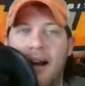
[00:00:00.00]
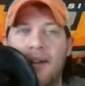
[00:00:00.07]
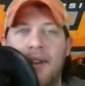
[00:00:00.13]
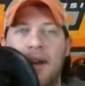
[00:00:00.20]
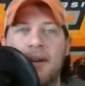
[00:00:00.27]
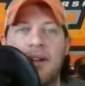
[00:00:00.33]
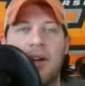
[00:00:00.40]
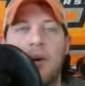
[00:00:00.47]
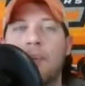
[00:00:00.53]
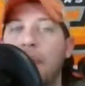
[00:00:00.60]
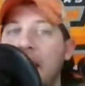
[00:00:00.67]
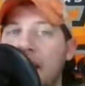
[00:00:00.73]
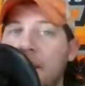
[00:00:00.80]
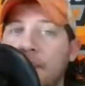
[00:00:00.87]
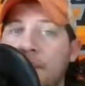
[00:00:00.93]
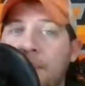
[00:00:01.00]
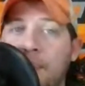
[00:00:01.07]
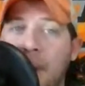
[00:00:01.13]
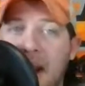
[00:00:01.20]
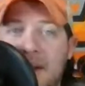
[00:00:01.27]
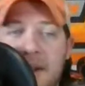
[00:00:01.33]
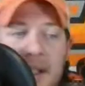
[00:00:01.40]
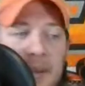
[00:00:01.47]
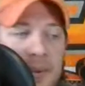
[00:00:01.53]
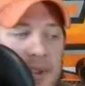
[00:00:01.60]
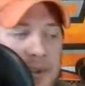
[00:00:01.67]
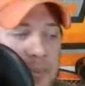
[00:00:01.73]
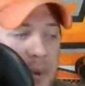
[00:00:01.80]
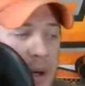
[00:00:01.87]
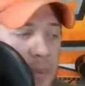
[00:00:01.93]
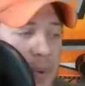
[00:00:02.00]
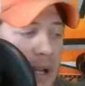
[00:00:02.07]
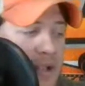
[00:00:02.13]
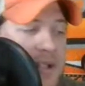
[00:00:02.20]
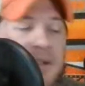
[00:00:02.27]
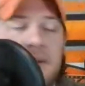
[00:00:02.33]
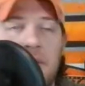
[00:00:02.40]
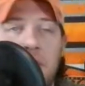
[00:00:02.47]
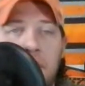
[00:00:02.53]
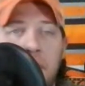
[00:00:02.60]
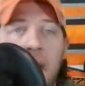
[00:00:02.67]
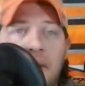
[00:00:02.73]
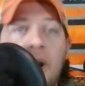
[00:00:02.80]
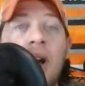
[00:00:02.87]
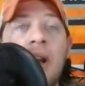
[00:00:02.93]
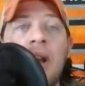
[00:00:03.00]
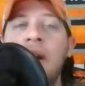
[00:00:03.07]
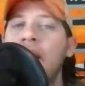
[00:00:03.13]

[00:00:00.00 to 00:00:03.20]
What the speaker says: that, Braylin Pressley, which is Braylin Presley's little brother,